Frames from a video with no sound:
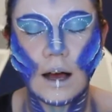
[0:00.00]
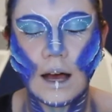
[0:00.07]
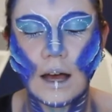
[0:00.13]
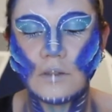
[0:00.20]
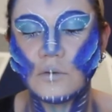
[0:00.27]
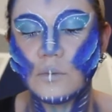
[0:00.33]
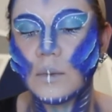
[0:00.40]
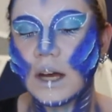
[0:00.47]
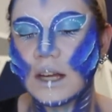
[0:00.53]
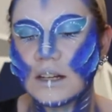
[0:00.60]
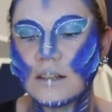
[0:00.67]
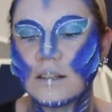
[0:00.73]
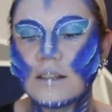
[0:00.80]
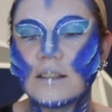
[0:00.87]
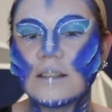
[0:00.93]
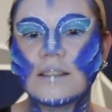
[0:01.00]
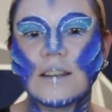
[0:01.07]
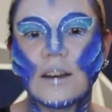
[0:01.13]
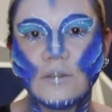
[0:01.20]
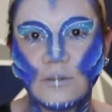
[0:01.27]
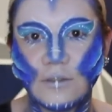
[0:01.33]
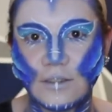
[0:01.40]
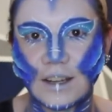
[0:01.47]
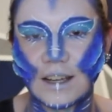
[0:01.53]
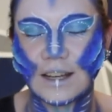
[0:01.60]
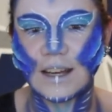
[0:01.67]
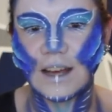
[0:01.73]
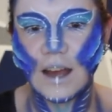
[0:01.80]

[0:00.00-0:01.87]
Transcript: I've managed something.